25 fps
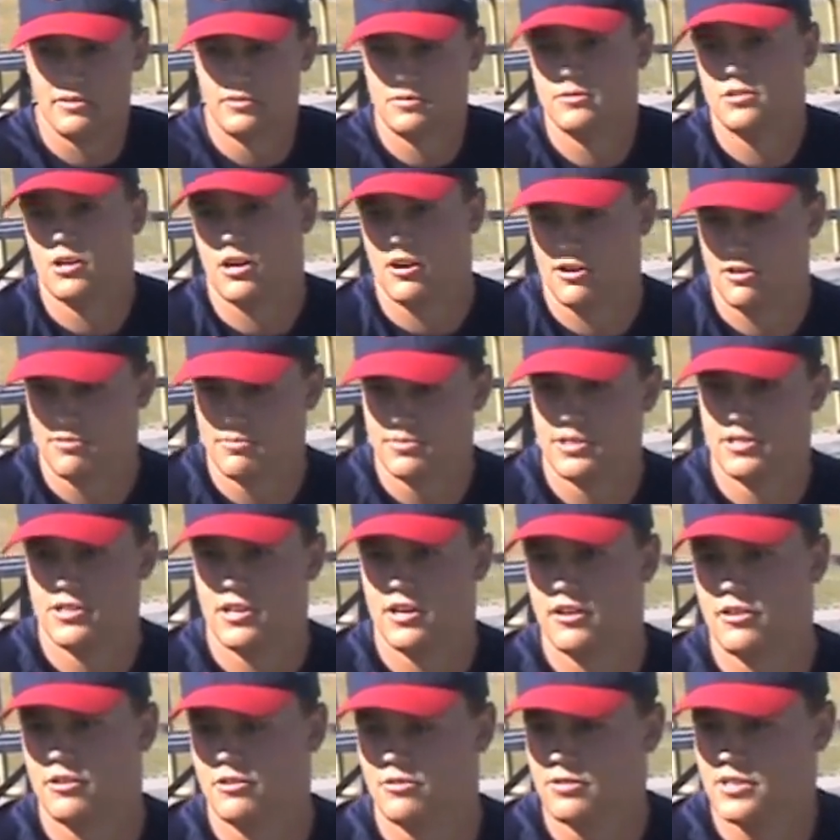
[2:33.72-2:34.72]
then Dario
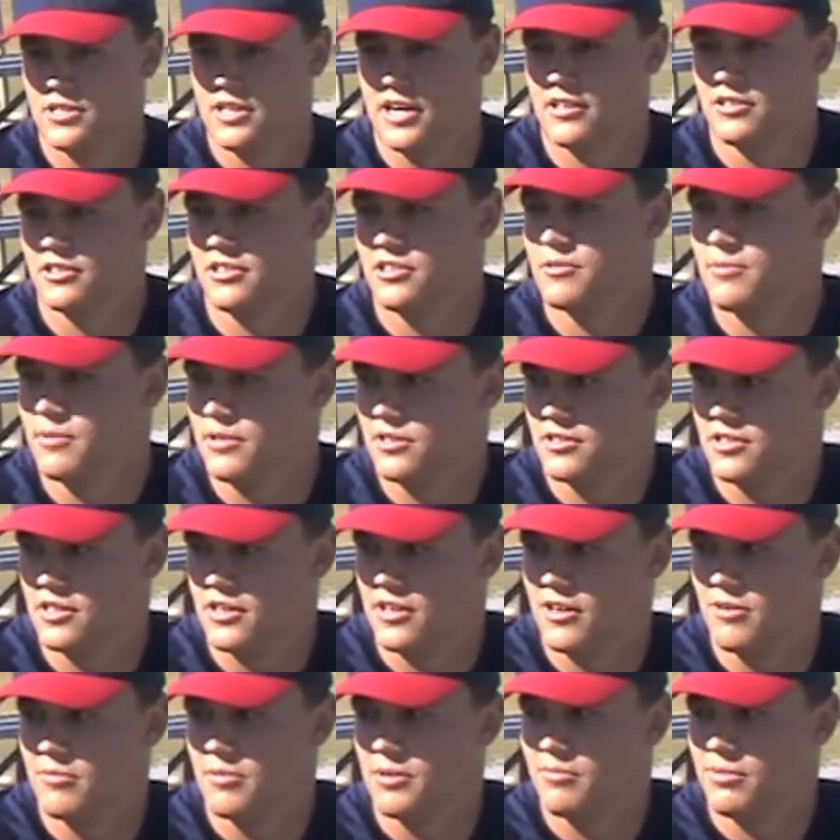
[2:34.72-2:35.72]
Pisano was actually supposed to
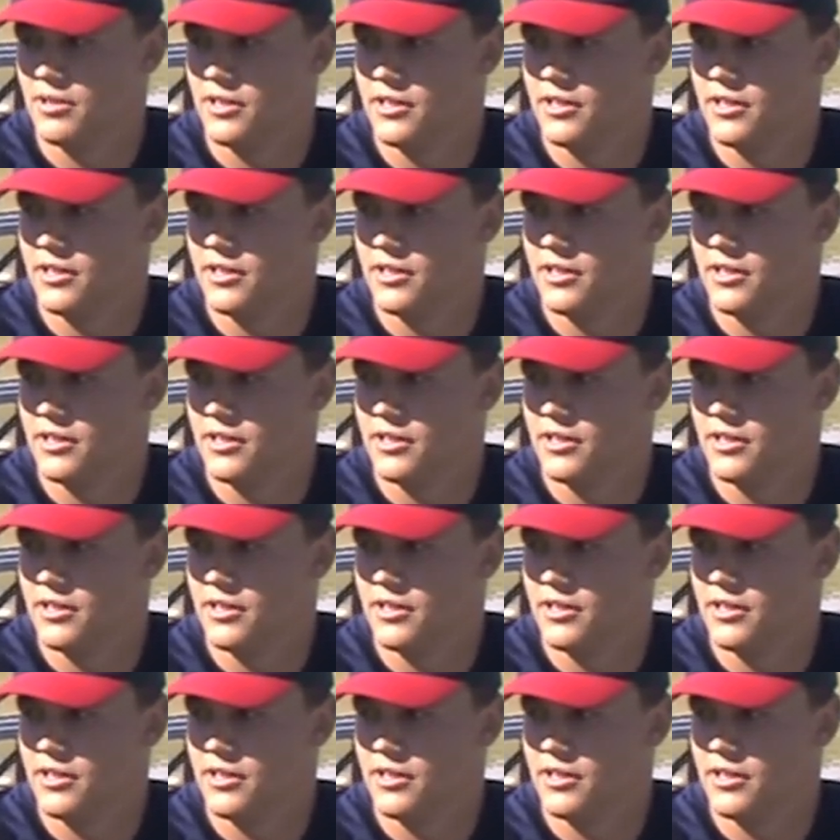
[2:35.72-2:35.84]
come and